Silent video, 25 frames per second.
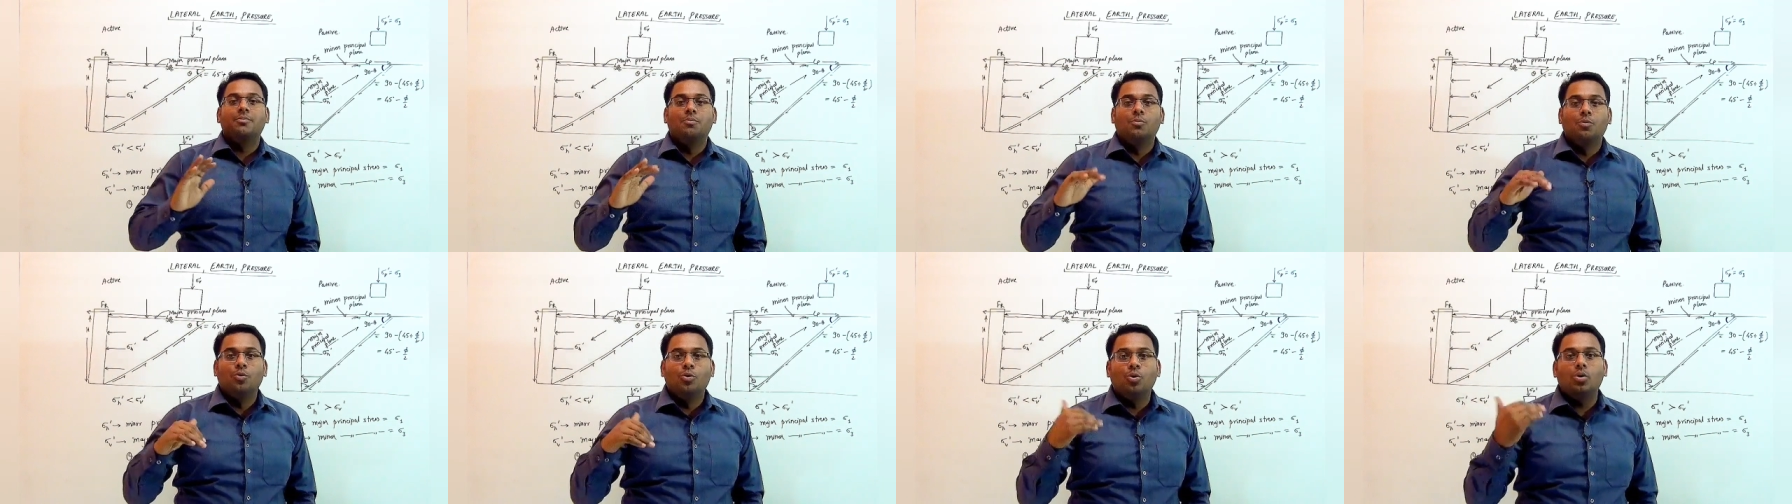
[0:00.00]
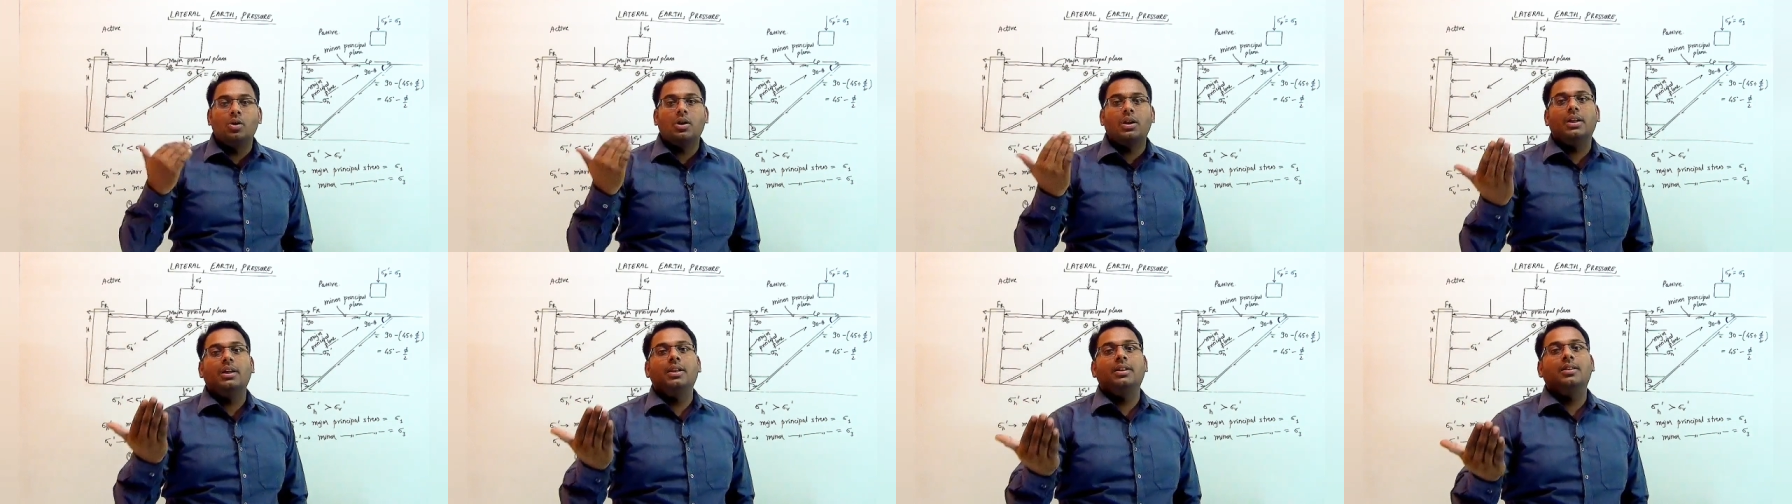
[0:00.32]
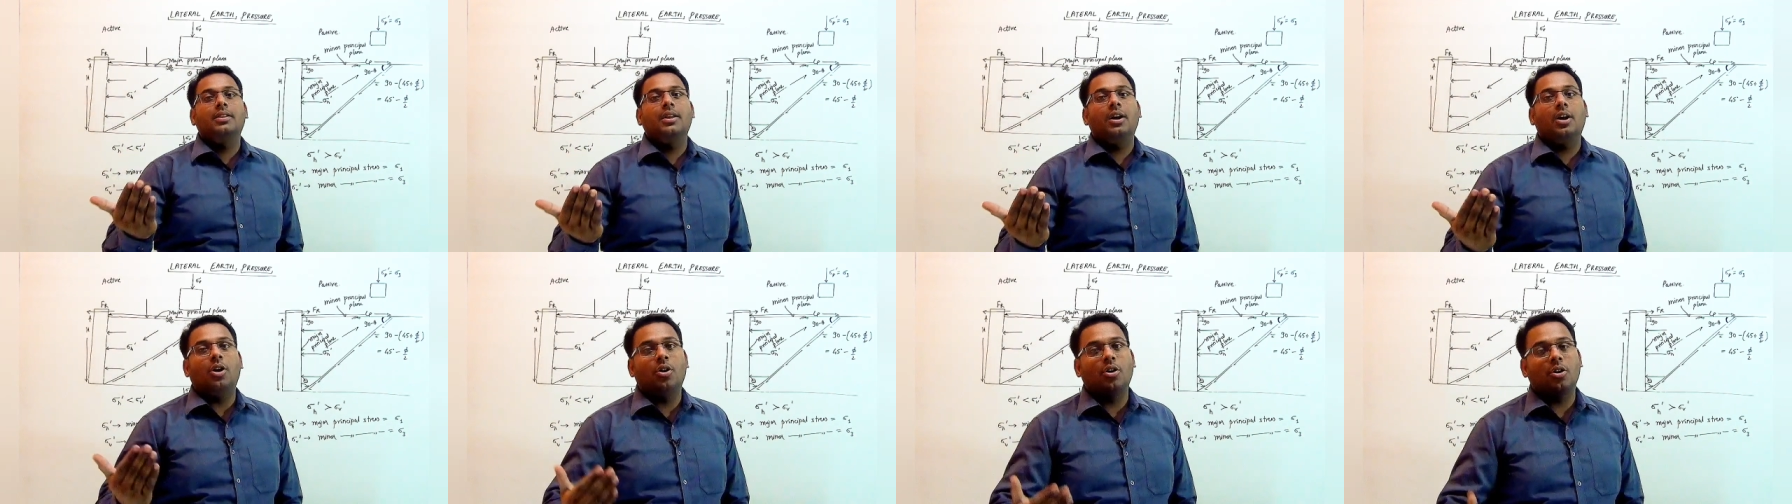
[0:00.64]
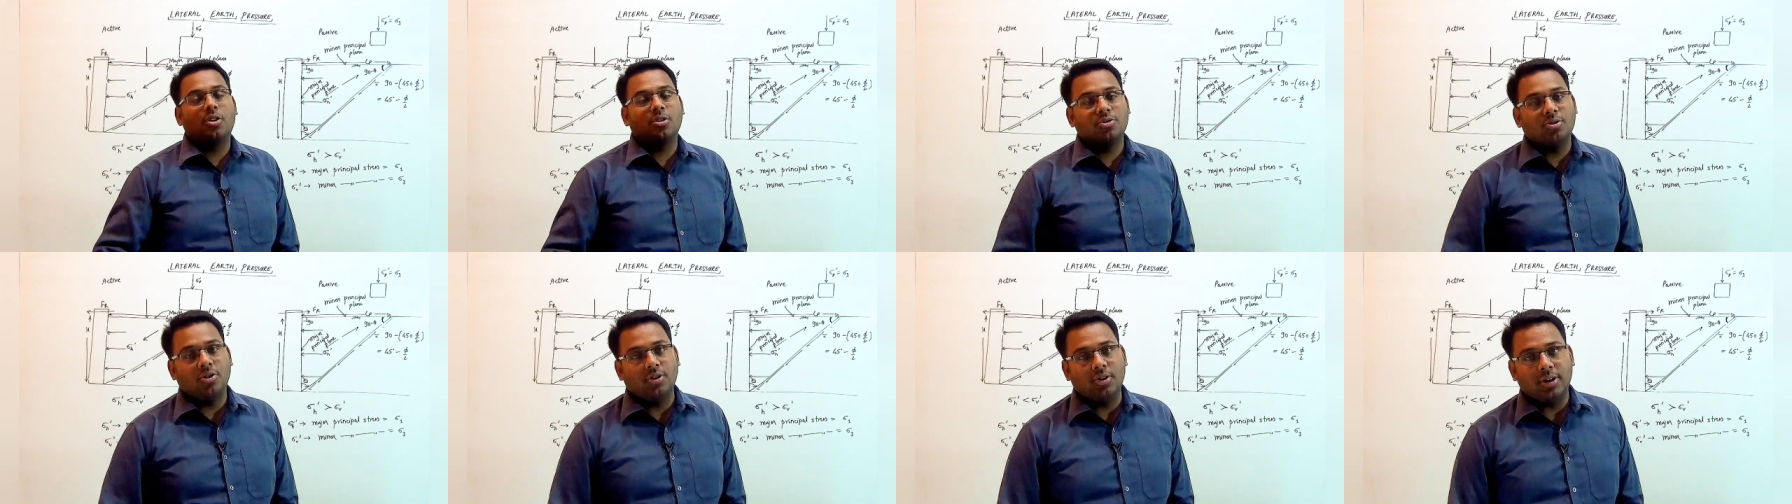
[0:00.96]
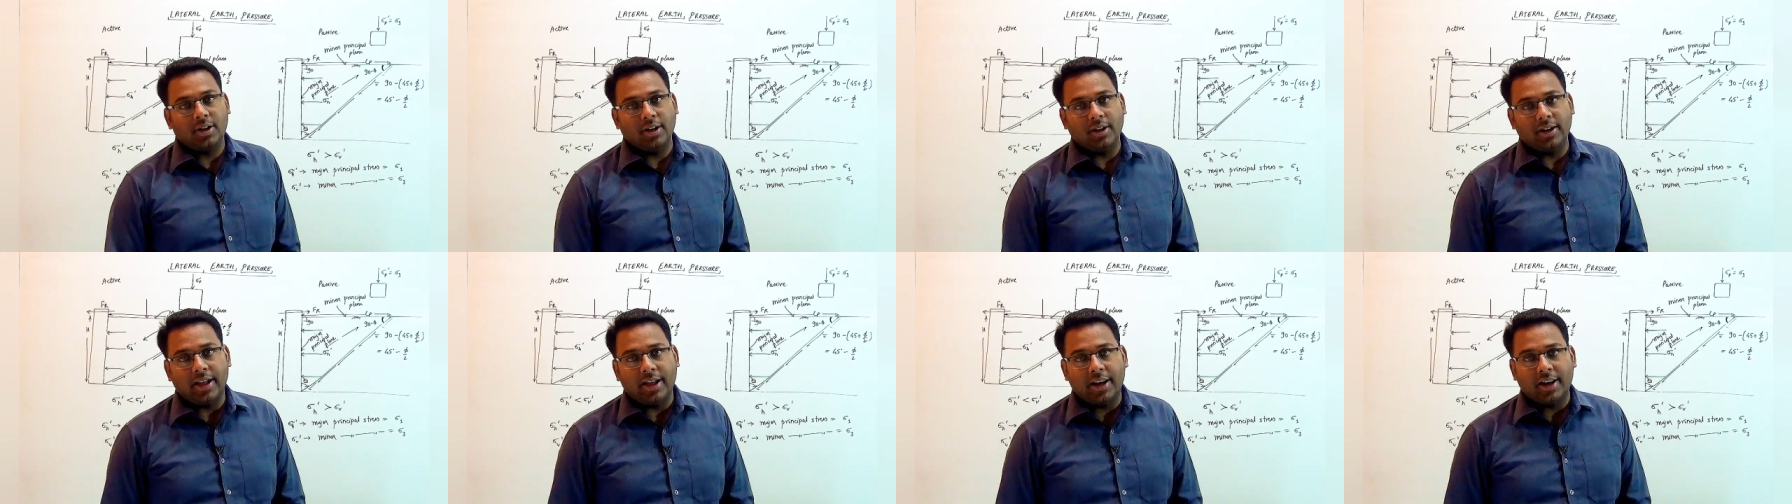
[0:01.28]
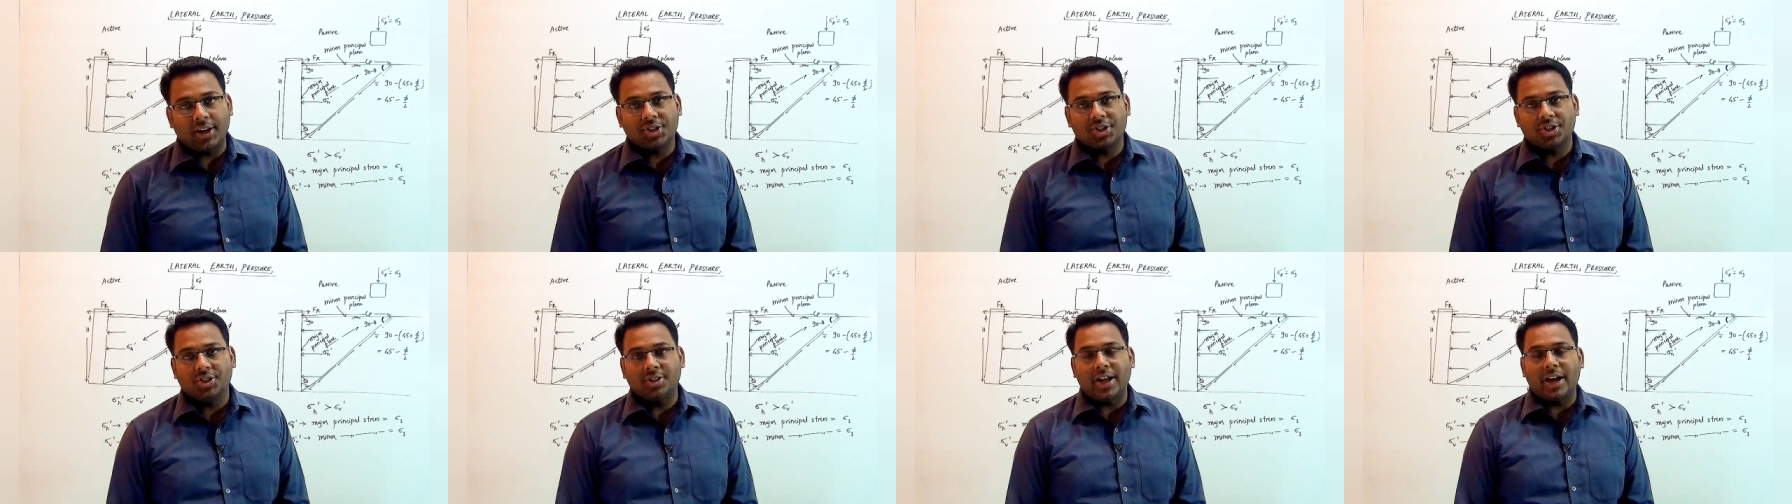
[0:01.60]
more in the horizontal
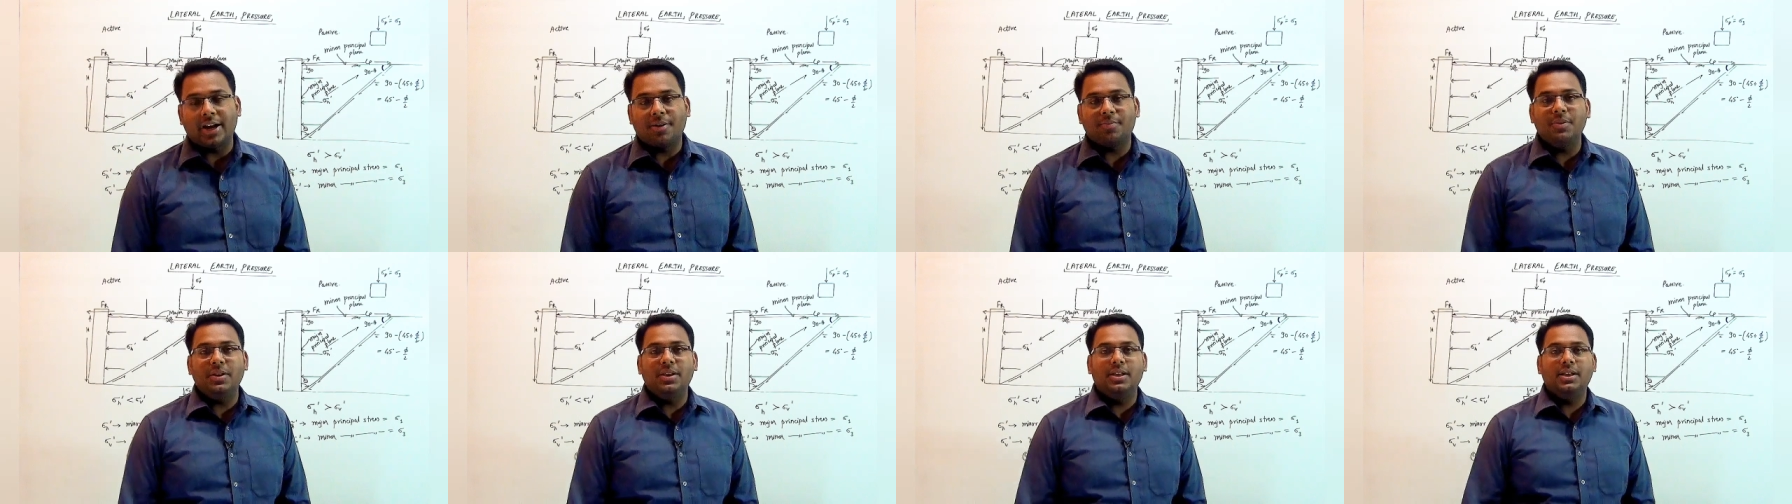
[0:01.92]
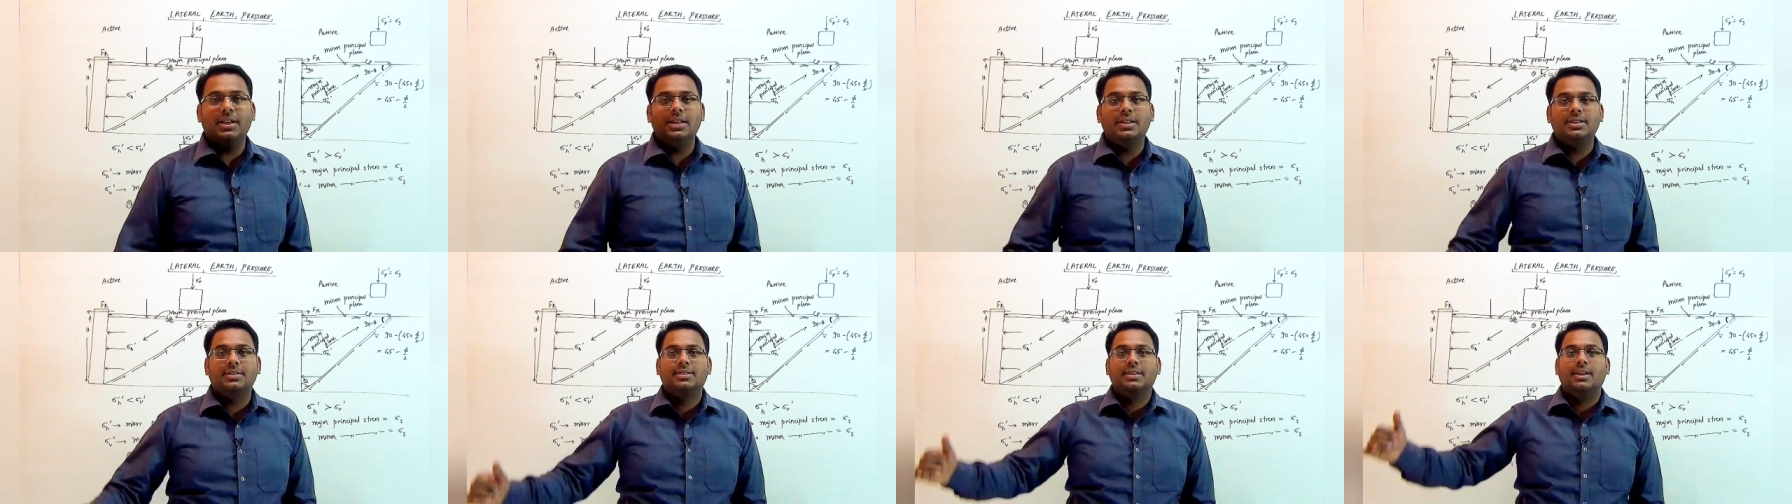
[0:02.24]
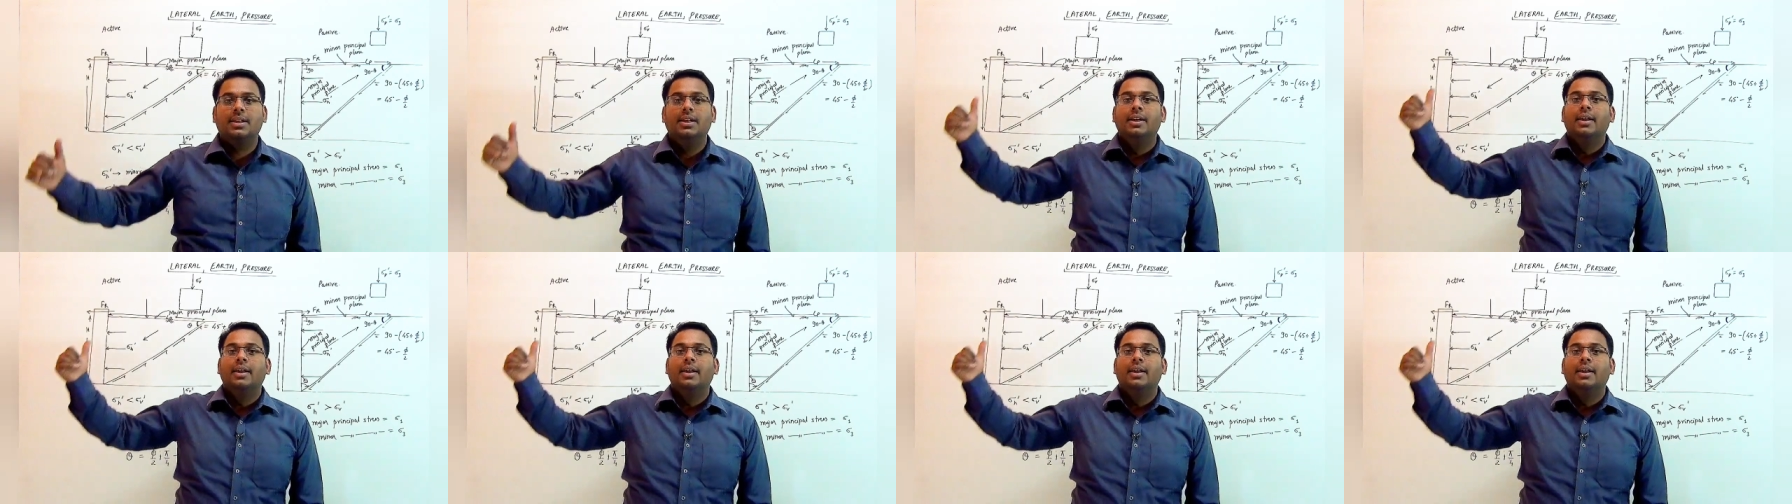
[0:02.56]
direction that means